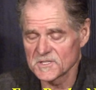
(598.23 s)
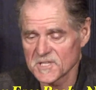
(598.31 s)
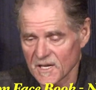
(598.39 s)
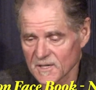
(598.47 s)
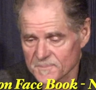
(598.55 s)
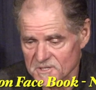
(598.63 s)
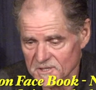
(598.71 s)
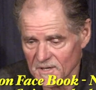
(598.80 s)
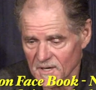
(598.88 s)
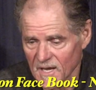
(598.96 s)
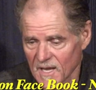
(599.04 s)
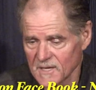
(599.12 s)

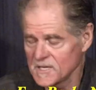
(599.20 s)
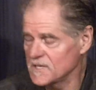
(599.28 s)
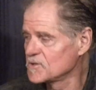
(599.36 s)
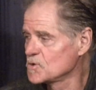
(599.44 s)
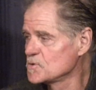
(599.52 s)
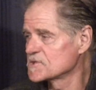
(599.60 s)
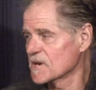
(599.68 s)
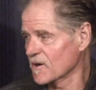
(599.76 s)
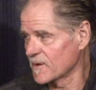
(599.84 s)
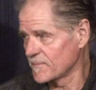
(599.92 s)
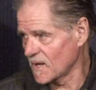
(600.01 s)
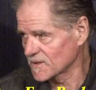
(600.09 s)
Jacobson, and he knew
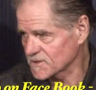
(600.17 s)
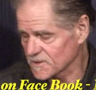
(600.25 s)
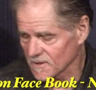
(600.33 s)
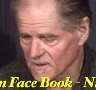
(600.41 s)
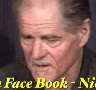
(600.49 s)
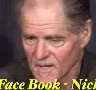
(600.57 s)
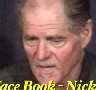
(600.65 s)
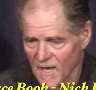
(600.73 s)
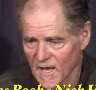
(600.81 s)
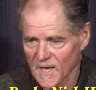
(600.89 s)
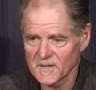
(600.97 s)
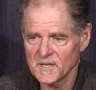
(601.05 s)
Terry Melcher.
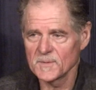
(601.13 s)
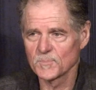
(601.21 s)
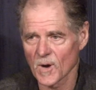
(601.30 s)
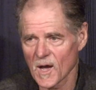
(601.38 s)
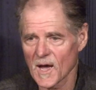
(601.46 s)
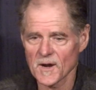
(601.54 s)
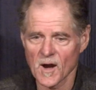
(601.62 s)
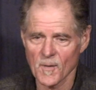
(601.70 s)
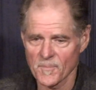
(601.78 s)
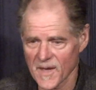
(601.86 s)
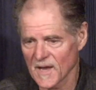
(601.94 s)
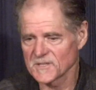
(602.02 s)
and he brought our
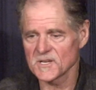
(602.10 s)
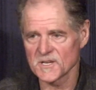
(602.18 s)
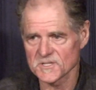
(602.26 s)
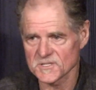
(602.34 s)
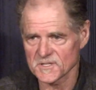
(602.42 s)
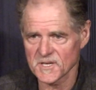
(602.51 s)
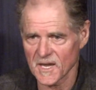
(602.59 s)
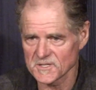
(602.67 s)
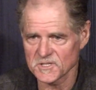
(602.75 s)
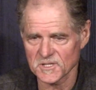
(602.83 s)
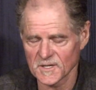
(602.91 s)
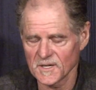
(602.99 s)
band to his
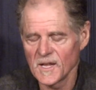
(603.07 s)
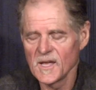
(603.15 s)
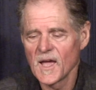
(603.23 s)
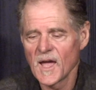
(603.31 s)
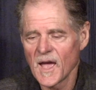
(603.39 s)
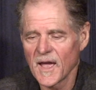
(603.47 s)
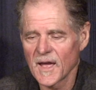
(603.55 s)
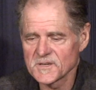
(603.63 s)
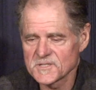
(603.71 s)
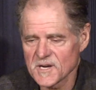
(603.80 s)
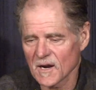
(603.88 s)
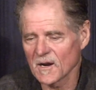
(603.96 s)
attention. And
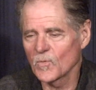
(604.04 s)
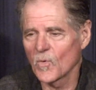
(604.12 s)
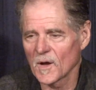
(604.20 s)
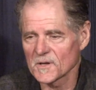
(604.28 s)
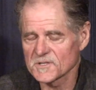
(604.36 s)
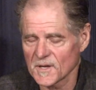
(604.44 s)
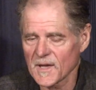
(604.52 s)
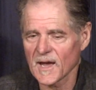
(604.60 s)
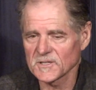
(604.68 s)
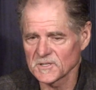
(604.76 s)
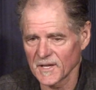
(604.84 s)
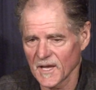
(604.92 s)
Terry
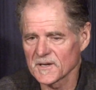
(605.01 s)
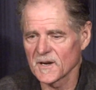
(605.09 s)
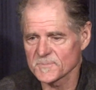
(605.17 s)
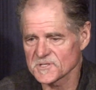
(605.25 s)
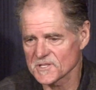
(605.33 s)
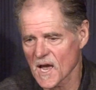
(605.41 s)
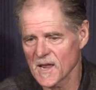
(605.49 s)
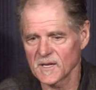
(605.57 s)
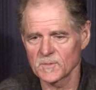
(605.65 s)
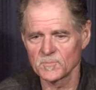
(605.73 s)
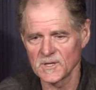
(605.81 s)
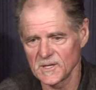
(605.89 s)
actually ended up
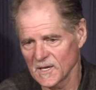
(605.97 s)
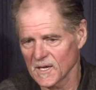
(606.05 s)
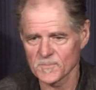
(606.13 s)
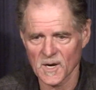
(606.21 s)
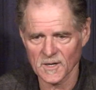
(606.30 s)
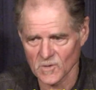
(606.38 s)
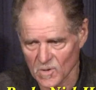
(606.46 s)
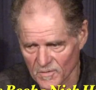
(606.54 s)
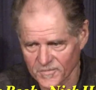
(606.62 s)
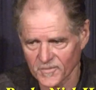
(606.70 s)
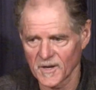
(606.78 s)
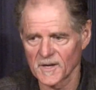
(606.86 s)
signing me and my
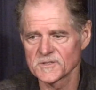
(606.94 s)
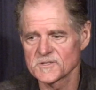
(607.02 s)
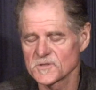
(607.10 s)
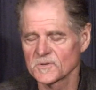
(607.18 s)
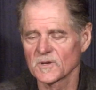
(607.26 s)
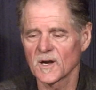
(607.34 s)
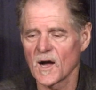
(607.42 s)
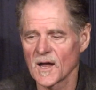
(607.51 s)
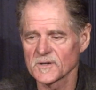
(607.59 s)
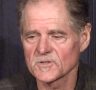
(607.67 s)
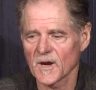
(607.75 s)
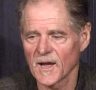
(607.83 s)
girlfriend to a
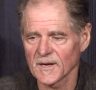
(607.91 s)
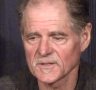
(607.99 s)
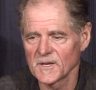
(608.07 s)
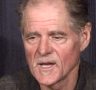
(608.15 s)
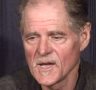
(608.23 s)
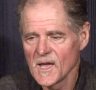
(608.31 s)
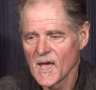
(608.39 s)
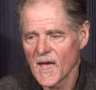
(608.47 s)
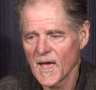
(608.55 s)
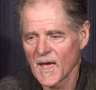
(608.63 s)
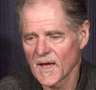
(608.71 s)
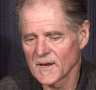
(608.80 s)
contract.
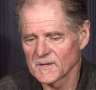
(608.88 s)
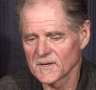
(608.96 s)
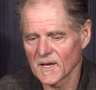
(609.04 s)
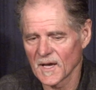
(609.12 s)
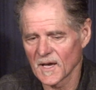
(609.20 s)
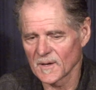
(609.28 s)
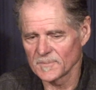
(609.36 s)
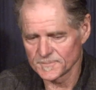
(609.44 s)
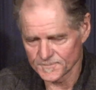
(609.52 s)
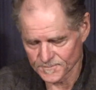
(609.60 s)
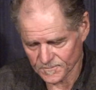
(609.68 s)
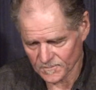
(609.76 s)
And
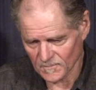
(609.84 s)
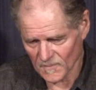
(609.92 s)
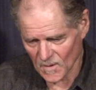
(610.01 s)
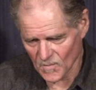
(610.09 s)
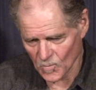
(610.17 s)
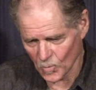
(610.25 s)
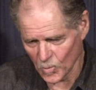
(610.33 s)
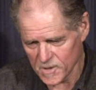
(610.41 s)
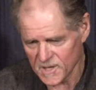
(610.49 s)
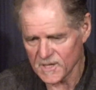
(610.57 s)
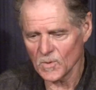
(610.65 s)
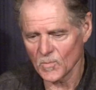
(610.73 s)

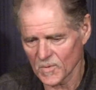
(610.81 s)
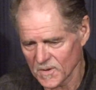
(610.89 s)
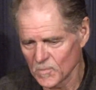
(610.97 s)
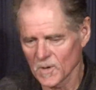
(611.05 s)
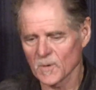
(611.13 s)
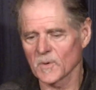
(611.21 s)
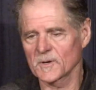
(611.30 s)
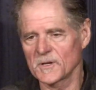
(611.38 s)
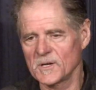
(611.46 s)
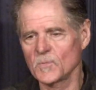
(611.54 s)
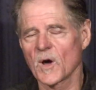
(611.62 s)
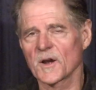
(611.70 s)
he
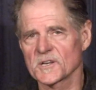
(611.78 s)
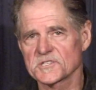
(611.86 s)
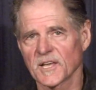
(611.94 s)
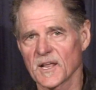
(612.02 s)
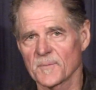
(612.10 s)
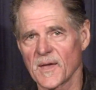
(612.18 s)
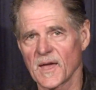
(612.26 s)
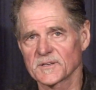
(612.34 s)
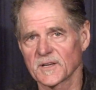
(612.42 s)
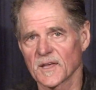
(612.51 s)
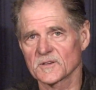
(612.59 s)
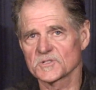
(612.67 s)
wanted us to get a band
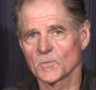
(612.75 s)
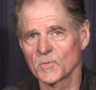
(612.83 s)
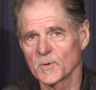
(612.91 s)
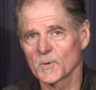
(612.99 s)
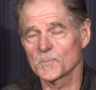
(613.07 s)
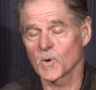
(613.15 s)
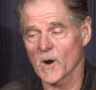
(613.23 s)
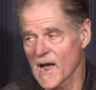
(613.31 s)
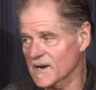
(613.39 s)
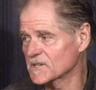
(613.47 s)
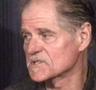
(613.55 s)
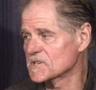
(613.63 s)
together, so we would
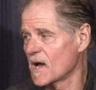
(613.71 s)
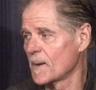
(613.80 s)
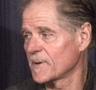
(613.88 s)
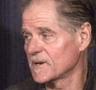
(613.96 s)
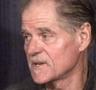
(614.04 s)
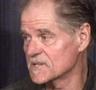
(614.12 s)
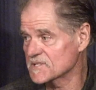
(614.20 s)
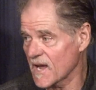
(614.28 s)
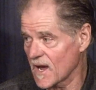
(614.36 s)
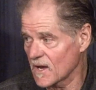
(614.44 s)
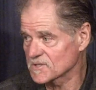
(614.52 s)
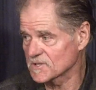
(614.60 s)
practice up at his
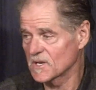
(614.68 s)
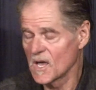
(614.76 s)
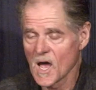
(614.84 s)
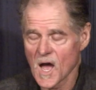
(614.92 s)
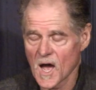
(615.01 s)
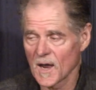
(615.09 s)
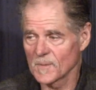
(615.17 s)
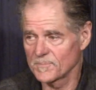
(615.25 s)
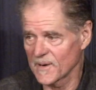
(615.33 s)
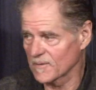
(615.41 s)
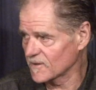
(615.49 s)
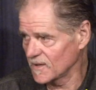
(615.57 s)
house on
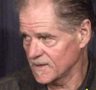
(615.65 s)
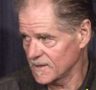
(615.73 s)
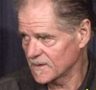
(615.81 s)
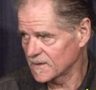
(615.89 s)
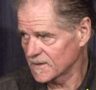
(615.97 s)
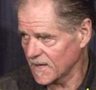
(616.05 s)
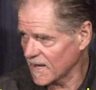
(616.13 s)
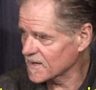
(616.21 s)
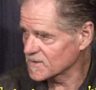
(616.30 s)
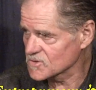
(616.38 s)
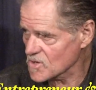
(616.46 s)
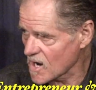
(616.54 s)
Beverly
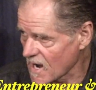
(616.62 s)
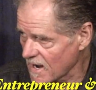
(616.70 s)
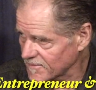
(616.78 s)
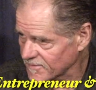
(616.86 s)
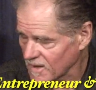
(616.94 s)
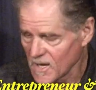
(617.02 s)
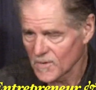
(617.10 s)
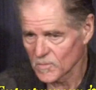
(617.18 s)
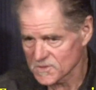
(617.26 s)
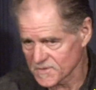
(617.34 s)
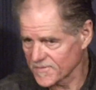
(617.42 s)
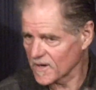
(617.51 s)
Cannon Drive, which
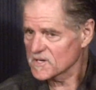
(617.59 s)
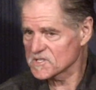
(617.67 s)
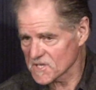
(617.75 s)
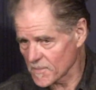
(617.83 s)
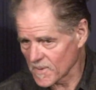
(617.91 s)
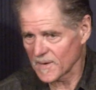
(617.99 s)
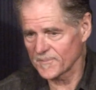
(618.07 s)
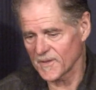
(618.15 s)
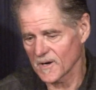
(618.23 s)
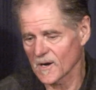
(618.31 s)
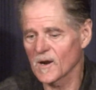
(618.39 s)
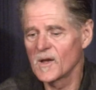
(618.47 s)
is the very summit up
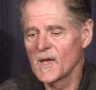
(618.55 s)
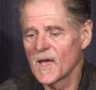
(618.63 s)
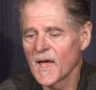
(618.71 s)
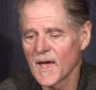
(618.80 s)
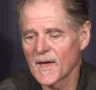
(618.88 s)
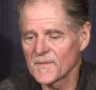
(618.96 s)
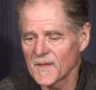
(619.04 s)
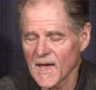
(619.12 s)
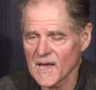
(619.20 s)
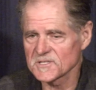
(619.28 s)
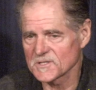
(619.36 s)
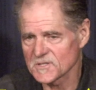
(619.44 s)
there. And
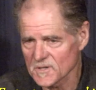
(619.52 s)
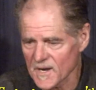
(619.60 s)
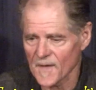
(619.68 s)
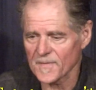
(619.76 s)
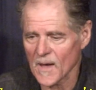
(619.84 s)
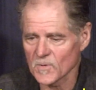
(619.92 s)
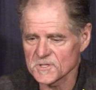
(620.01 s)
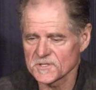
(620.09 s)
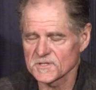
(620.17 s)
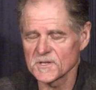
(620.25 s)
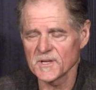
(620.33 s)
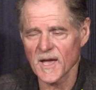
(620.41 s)
as it turned out, that was
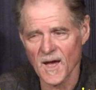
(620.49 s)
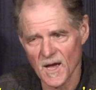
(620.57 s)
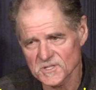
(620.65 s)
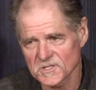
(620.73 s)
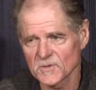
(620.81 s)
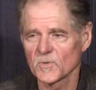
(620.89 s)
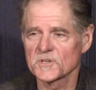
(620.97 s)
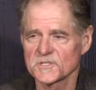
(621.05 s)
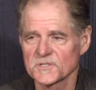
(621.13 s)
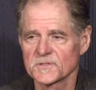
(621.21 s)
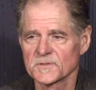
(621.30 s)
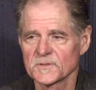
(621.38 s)
the house in which
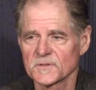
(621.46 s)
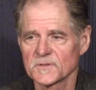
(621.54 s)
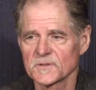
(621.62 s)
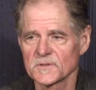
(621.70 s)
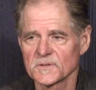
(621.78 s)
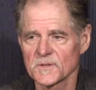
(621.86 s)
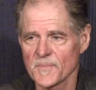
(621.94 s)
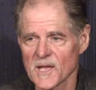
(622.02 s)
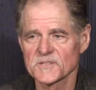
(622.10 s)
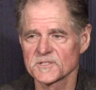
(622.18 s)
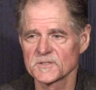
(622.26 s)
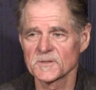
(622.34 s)
the
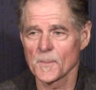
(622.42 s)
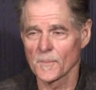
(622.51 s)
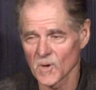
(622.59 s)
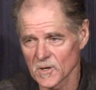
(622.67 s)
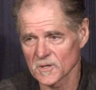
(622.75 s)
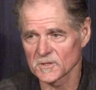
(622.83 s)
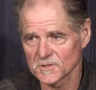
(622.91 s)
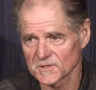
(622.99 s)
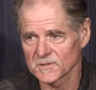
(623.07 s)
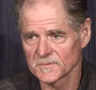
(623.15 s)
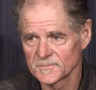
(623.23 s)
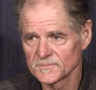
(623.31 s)
Manson murders
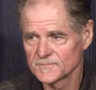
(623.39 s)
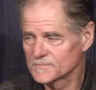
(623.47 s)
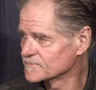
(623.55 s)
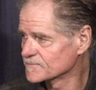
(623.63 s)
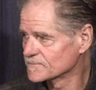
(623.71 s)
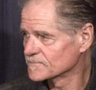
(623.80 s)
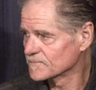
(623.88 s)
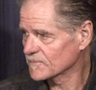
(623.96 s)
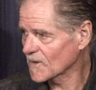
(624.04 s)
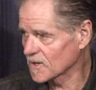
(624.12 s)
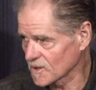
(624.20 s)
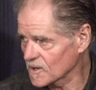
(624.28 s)

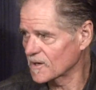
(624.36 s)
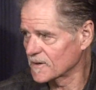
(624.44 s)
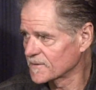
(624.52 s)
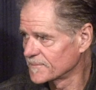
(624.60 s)
occurred.